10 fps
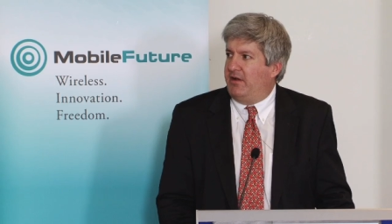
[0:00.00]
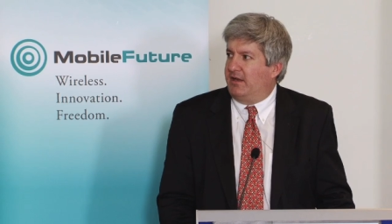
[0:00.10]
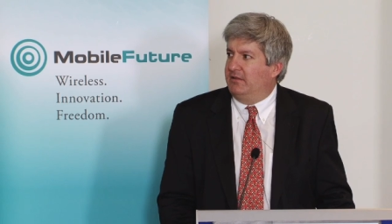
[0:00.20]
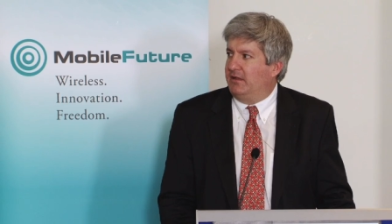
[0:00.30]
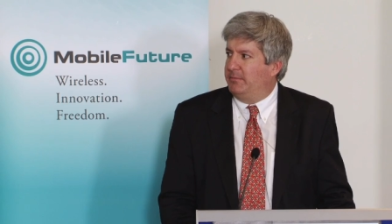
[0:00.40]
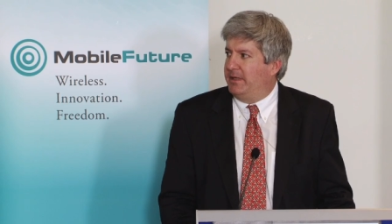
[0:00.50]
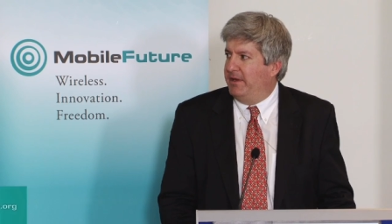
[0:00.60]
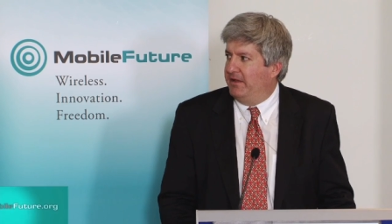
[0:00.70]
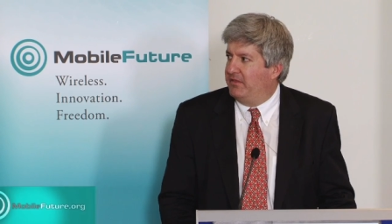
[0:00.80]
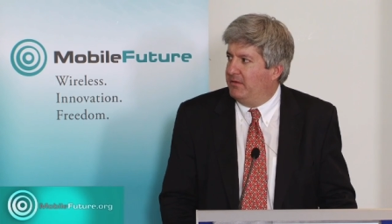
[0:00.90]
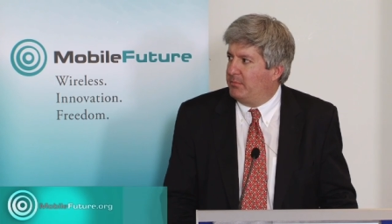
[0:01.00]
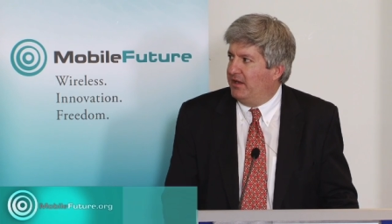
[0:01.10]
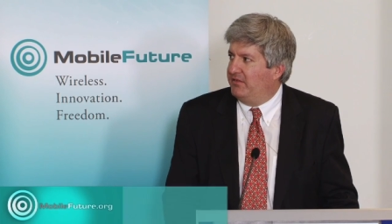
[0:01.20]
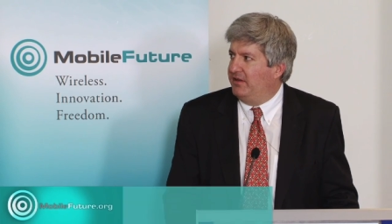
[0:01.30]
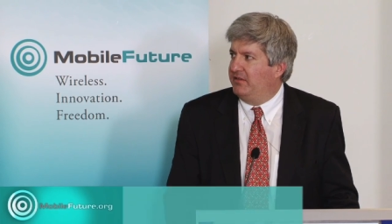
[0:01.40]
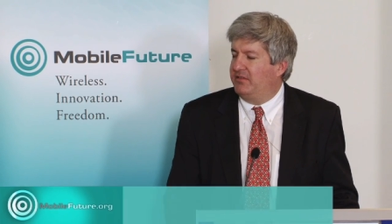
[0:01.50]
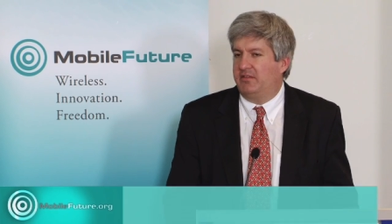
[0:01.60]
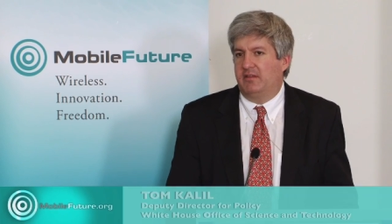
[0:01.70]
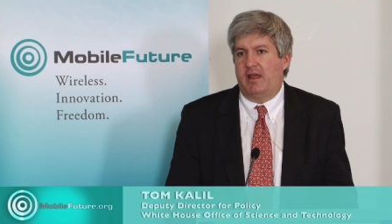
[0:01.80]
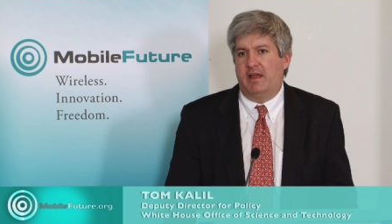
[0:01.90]
talk a little bit about the
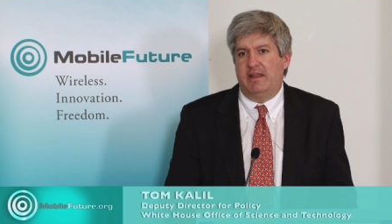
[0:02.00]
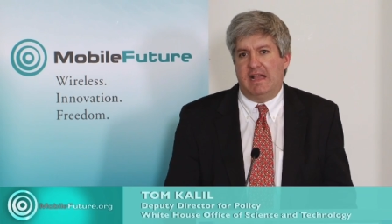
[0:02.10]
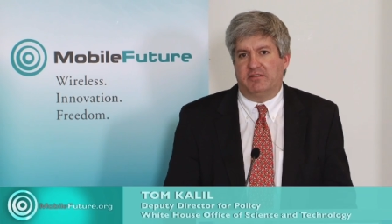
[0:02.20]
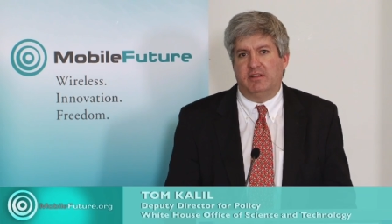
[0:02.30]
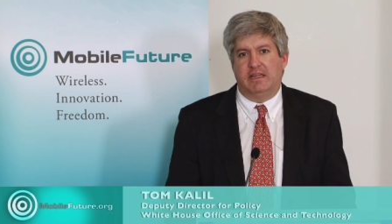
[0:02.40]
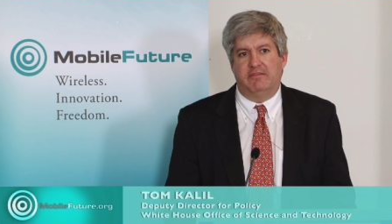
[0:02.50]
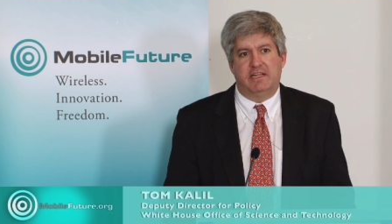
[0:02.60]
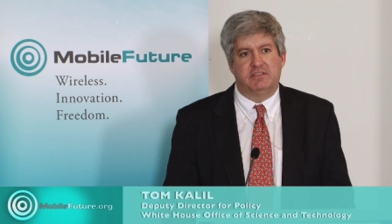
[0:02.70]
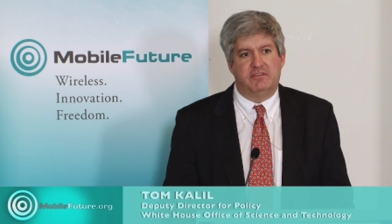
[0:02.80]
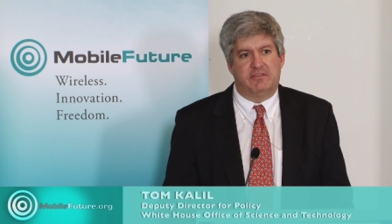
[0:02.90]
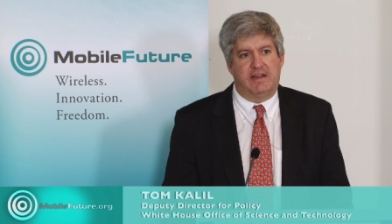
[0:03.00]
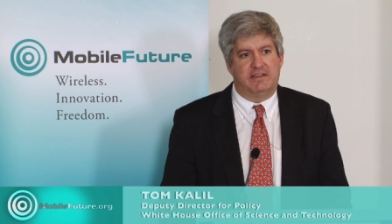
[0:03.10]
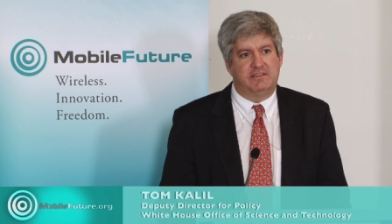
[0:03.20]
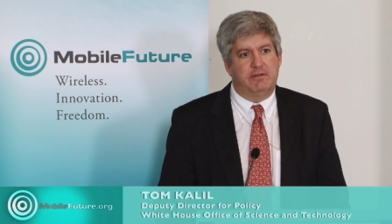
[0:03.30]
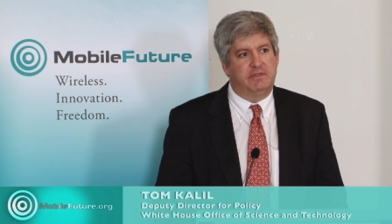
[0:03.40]
President's National Innovation Strategy,